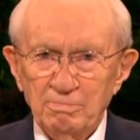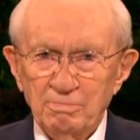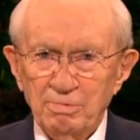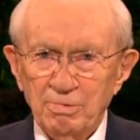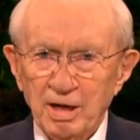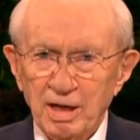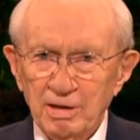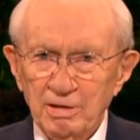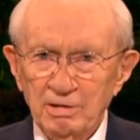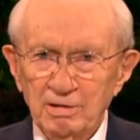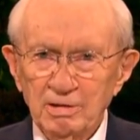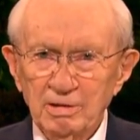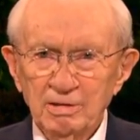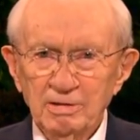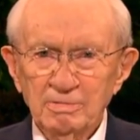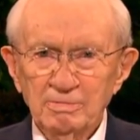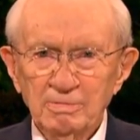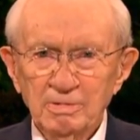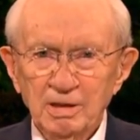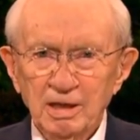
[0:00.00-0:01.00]

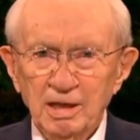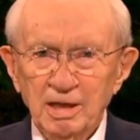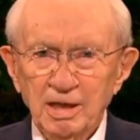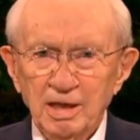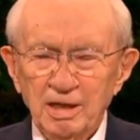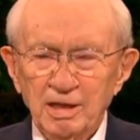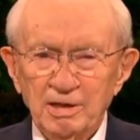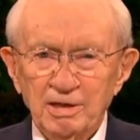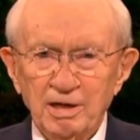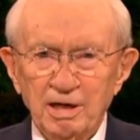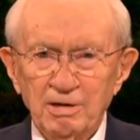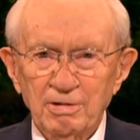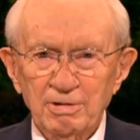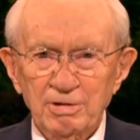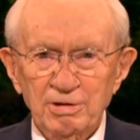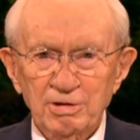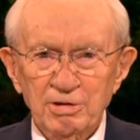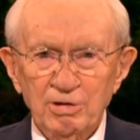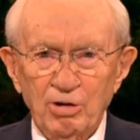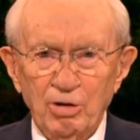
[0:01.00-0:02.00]
Brethren,
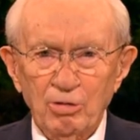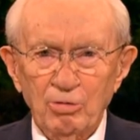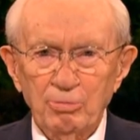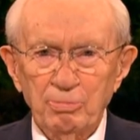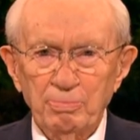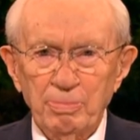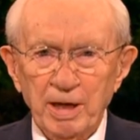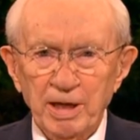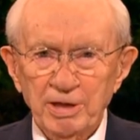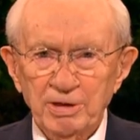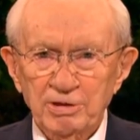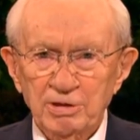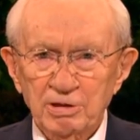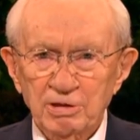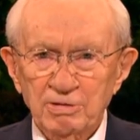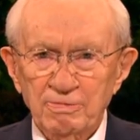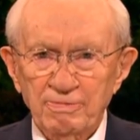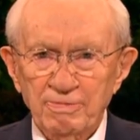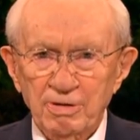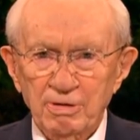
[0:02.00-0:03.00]
there is no
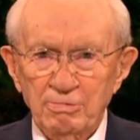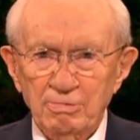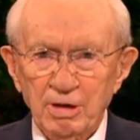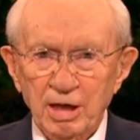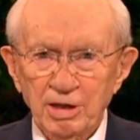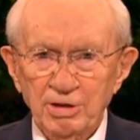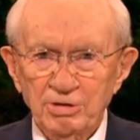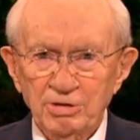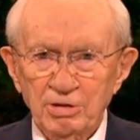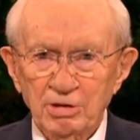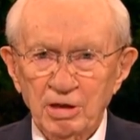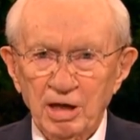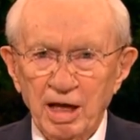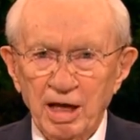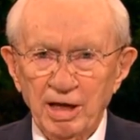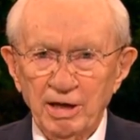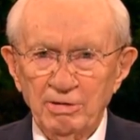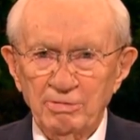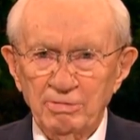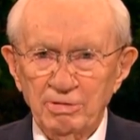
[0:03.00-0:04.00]
basis for racial
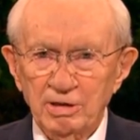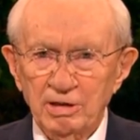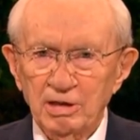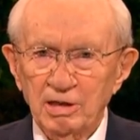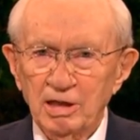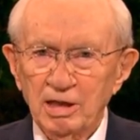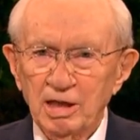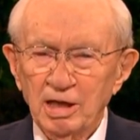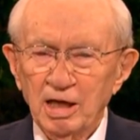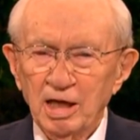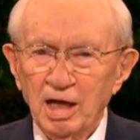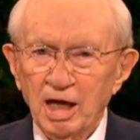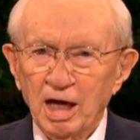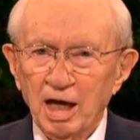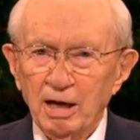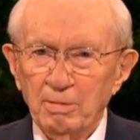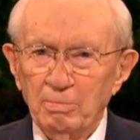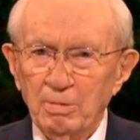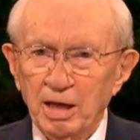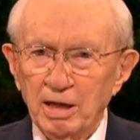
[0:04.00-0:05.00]
hatred
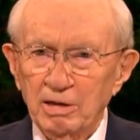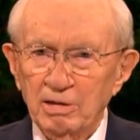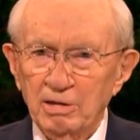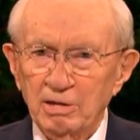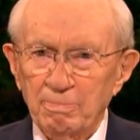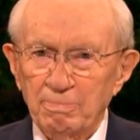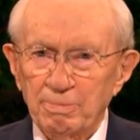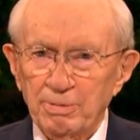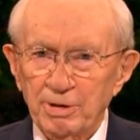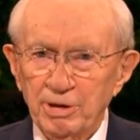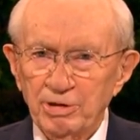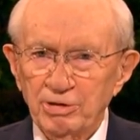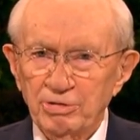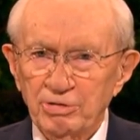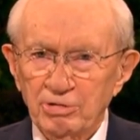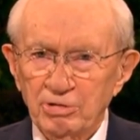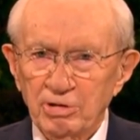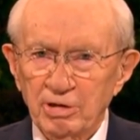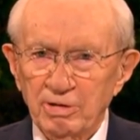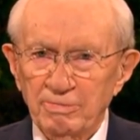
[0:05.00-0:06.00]
among the
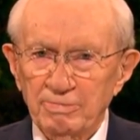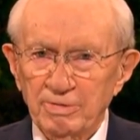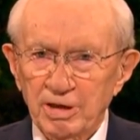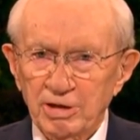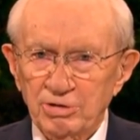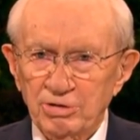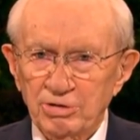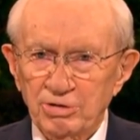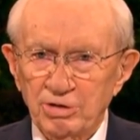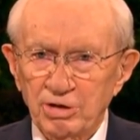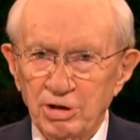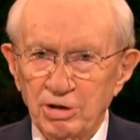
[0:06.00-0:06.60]
priesthood of this